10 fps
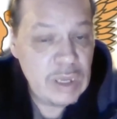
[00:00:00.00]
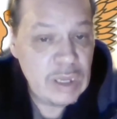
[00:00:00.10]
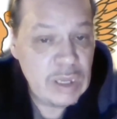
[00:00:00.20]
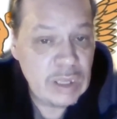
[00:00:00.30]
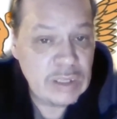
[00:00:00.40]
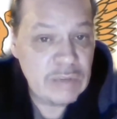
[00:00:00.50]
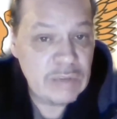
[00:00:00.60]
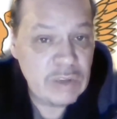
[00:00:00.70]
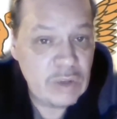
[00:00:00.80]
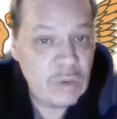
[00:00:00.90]
They said if
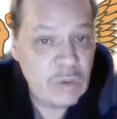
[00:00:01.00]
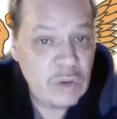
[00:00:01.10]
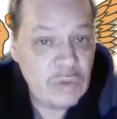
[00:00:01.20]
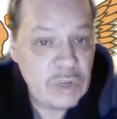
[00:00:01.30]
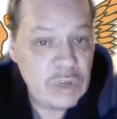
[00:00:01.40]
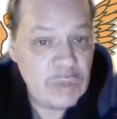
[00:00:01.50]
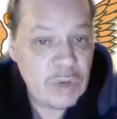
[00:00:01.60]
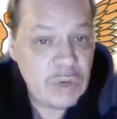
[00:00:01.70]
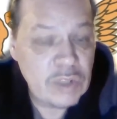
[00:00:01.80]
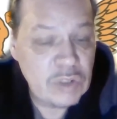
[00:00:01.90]
they don't, hopefully
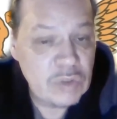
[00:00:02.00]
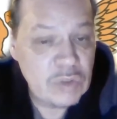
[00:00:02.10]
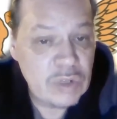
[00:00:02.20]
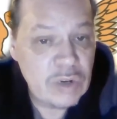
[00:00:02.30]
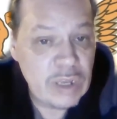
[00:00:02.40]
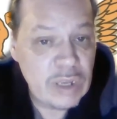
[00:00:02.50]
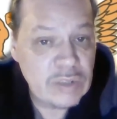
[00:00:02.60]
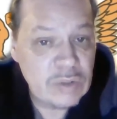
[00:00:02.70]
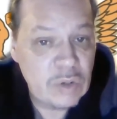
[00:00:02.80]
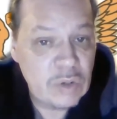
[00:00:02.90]
Democrats use their ace
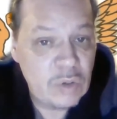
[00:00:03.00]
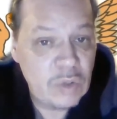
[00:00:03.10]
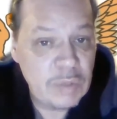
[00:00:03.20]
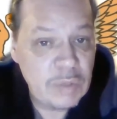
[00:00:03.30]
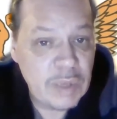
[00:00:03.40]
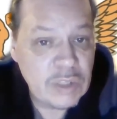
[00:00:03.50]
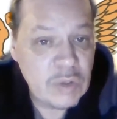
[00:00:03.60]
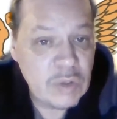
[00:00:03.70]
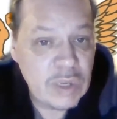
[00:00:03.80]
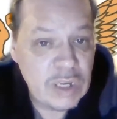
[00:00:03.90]
in the hole and make it so
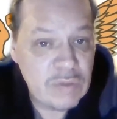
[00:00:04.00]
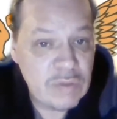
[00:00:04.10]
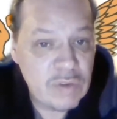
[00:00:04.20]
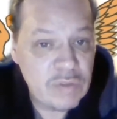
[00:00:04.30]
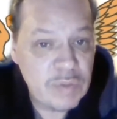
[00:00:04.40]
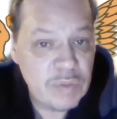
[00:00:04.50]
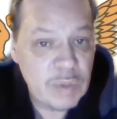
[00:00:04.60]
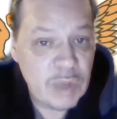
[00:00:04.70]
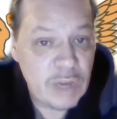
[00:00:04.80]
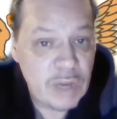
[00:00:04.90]
he can never run for
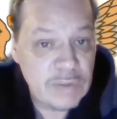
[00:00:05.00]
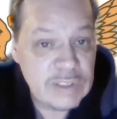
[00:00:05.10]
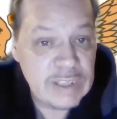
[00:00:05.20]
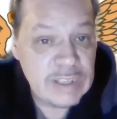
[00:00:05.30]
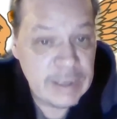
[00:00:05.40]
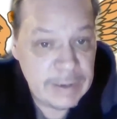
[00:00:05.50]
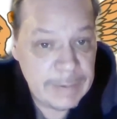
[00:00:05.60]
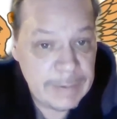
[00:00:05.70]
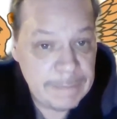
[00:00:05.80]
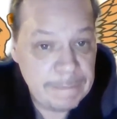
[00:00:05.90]
public office again.
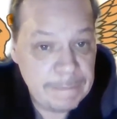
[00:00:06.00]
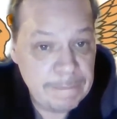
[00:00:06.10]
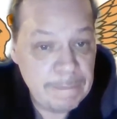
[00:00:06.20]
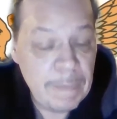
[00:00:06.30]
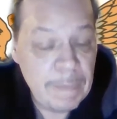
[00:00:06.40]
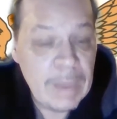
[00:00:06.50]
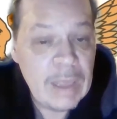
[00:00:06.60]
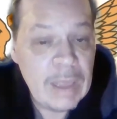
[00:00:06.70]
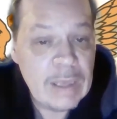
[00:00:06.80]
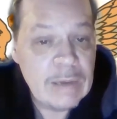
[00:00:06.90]

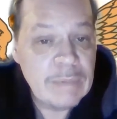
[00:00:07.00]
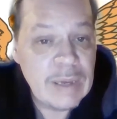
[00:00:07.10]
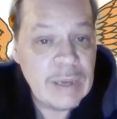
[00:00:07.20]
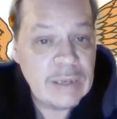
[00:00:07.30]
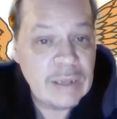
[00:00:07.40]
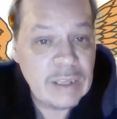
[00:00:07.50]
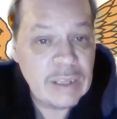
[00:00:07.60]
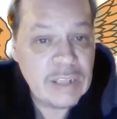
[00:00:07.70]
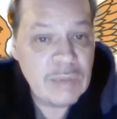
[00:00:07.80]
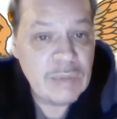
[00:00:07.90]
But until next
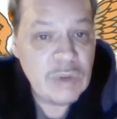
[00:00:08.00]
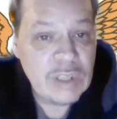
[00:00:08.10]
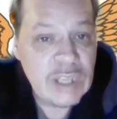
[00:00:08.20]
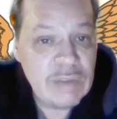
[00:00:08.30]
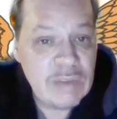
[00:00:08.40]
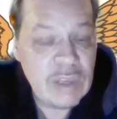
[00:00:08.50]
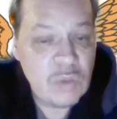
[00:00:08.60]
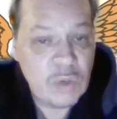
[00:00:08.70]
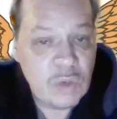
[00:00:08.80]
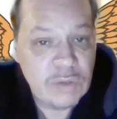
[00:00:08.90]
time, you guys have a
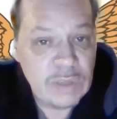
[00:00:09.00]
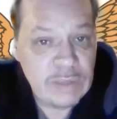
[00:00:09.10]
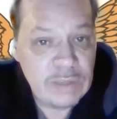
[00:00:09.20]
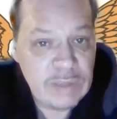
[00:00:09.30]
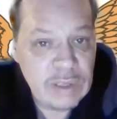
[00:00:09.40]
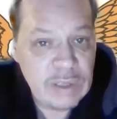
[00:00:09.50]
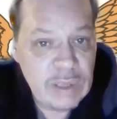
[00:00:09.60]
wonderful evening.